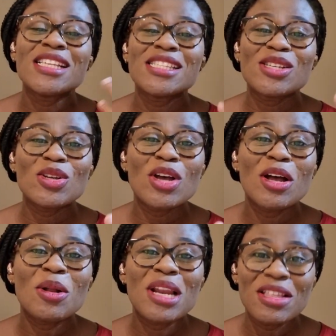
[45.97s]
to
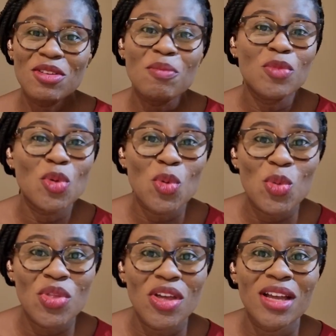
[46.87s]
let them know
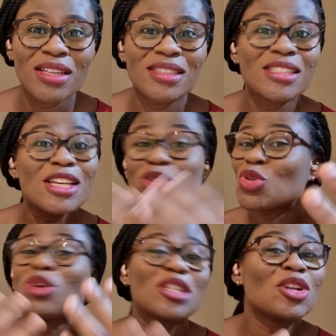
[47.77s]
that you're
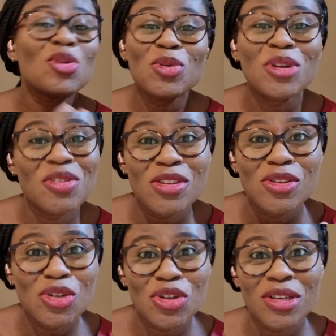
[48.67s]
not alone on this
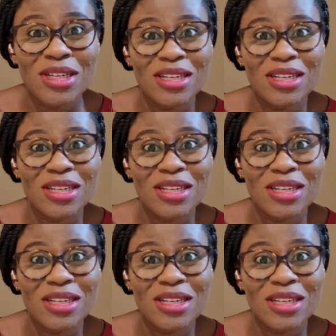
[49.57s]
journey.